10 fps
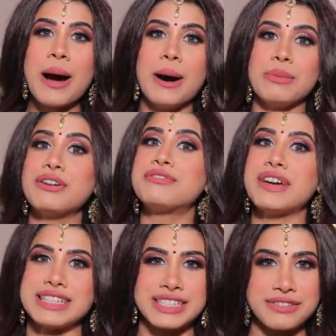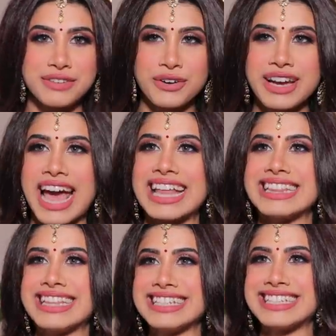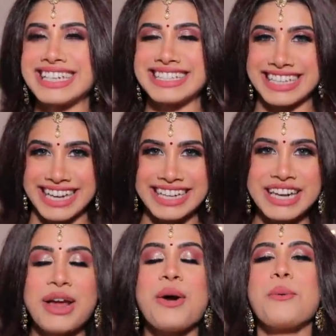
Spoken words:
a festive look, and this is it.